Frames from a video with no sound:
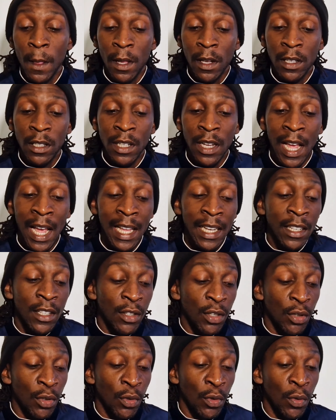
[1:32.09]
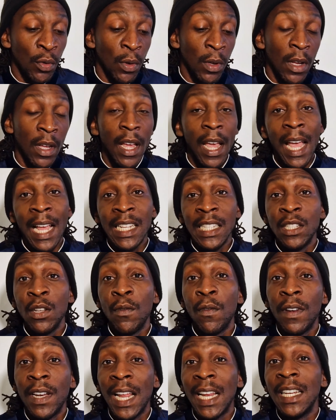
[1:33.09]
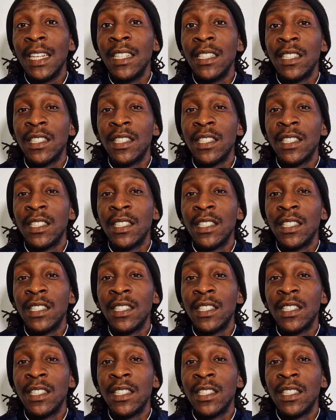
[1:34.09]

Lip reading: to add to Enzo Fernandez.